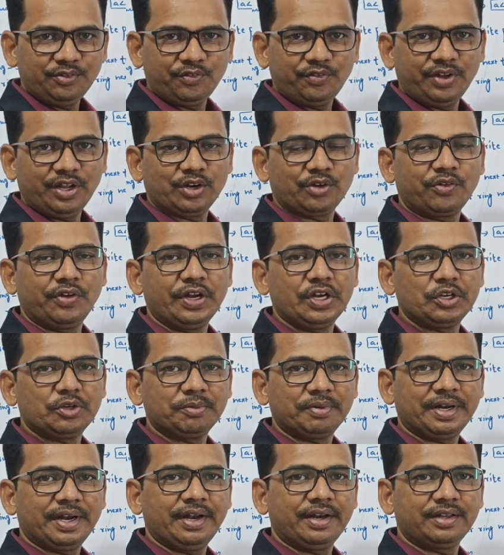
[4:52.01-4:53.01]
We are going to
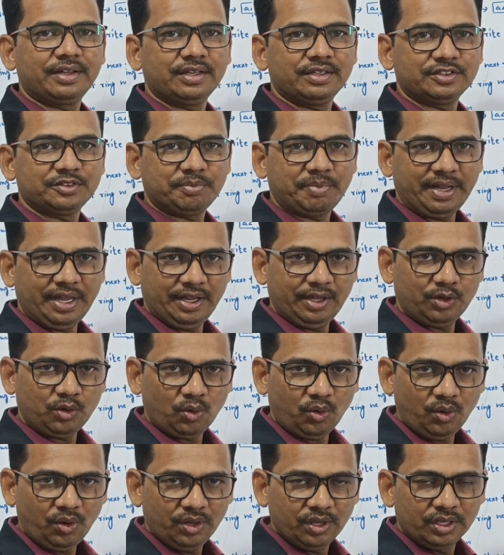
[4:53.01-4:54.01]
write the
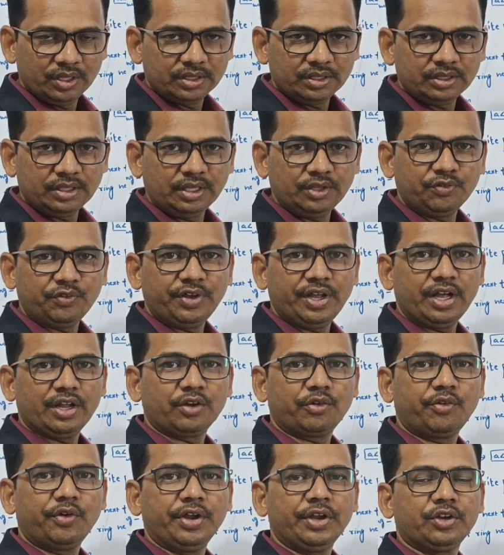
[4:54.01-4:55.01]
Spiro, then we
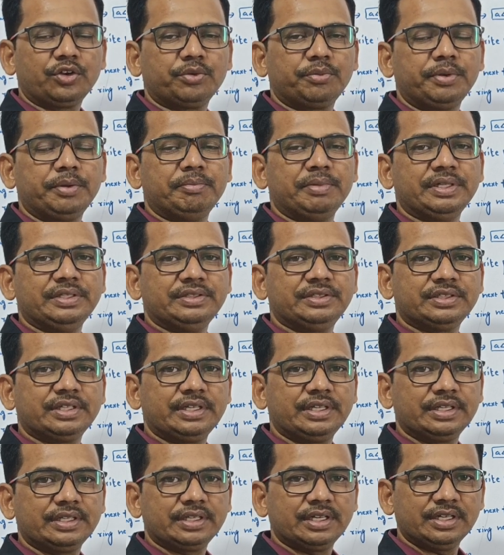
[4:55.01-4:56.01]
are going to be
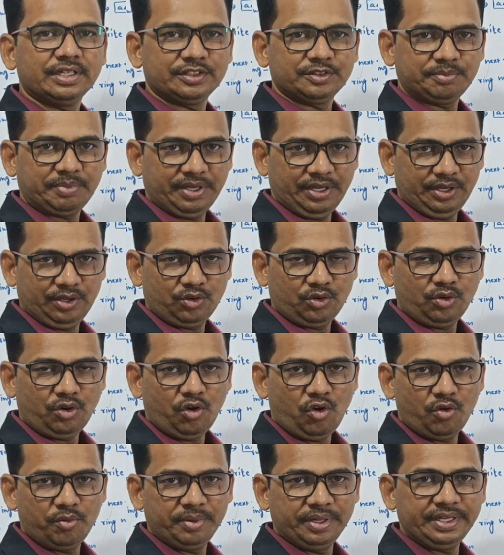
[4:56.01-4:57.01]
mentioning the Spiro,
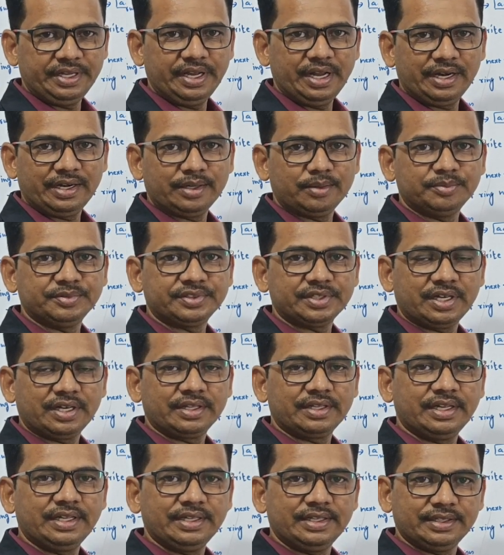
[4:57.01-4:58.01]
how many atoms
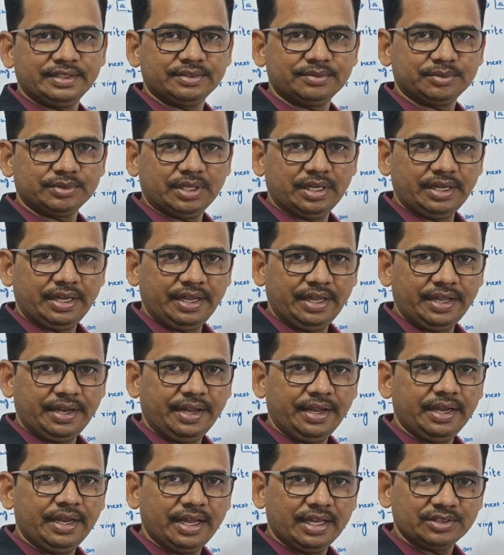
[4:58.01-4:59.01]
are there in the A
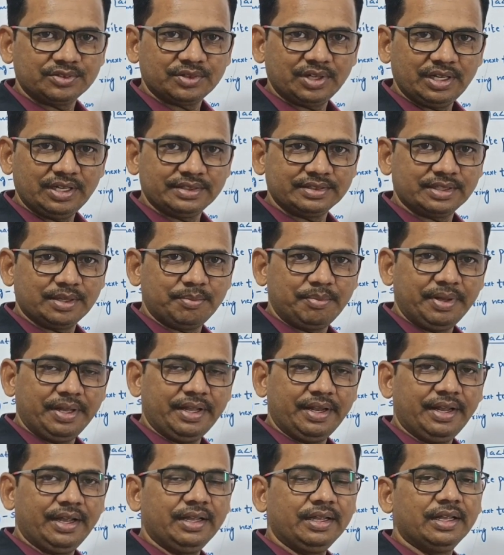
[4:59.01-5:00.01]
ring as well as the
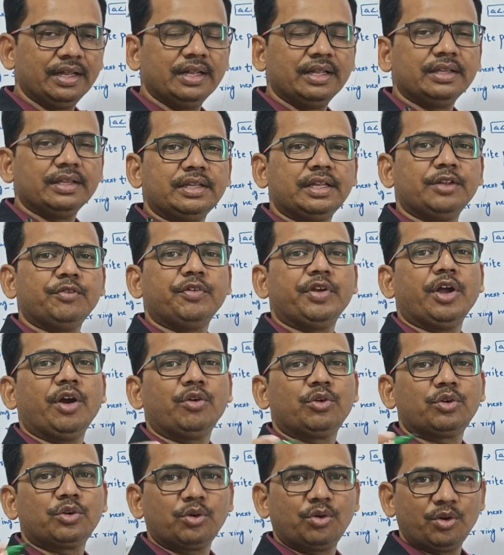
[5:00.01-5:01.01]
B ring. Then we
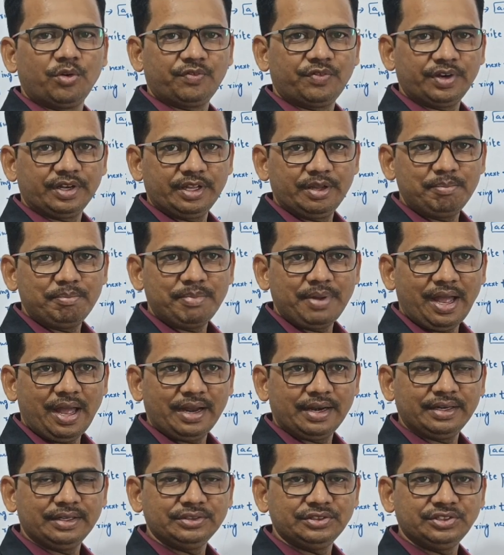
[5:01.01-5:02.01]
have to go for the
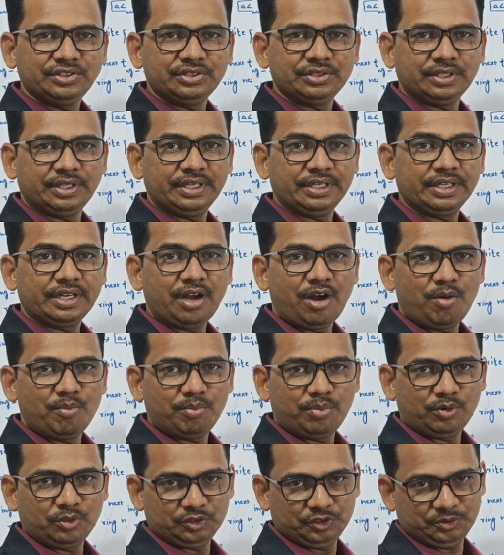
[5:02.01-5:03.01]
parent chain
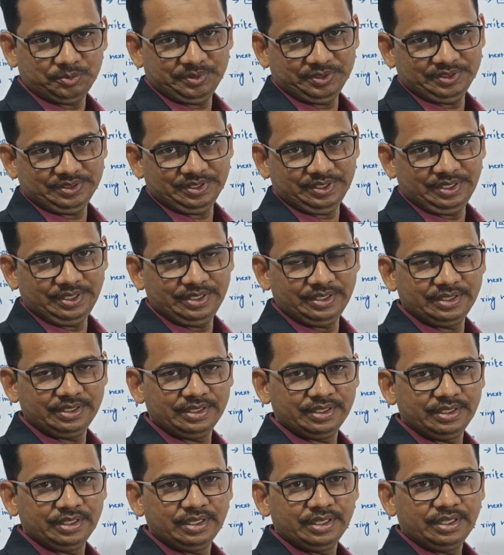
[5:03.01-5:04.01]
compound, specially
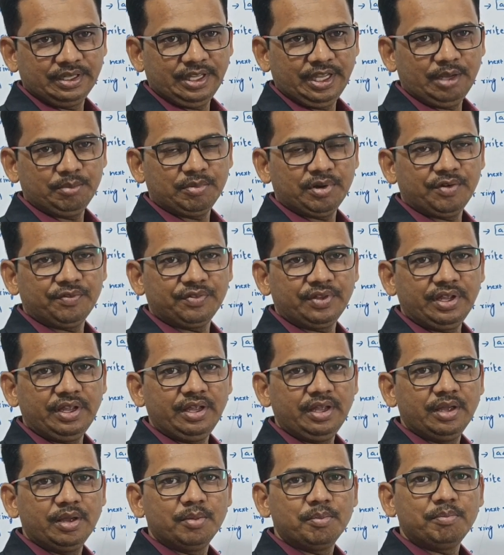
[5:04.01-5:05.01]
name of
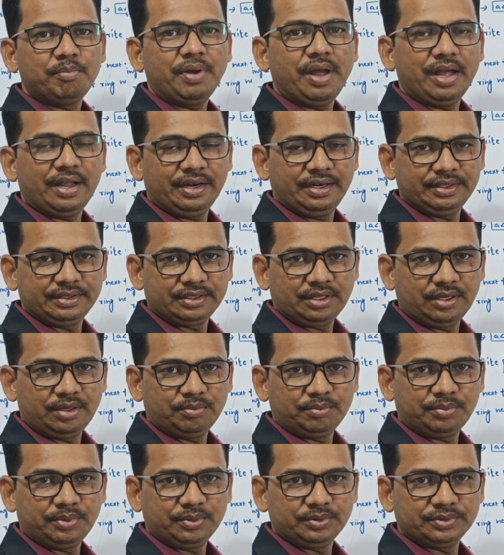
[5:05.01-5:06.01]
the parent
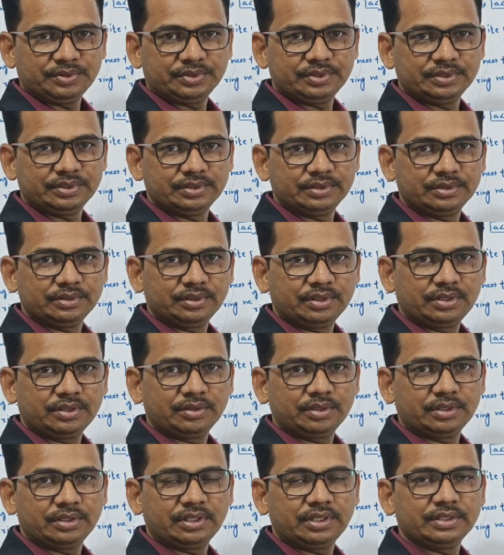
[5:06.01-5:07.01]
compounds,
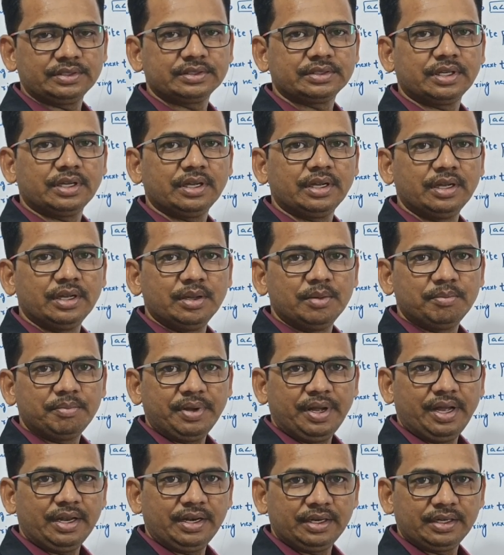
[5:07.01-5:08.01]
that is the
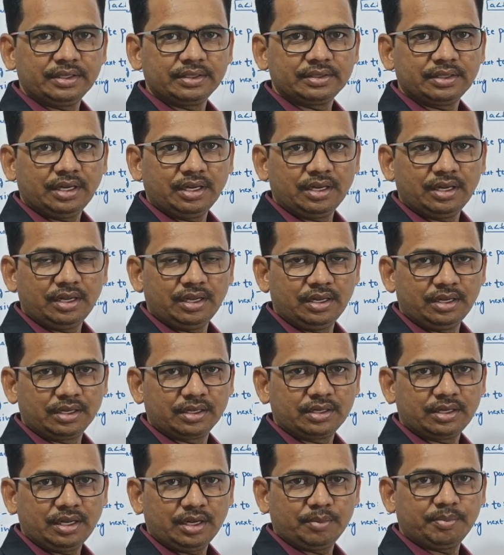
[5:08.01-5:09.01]
parent
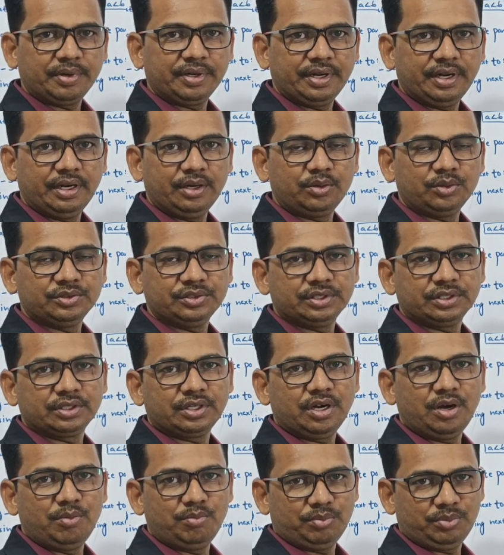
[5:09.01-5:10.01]
carbon hydrogen
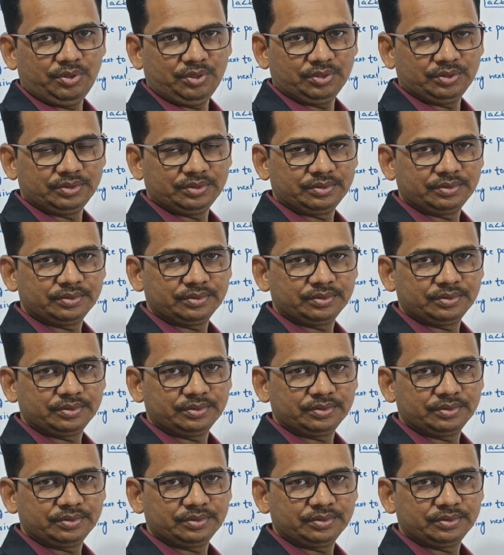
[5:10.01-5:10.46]
compound.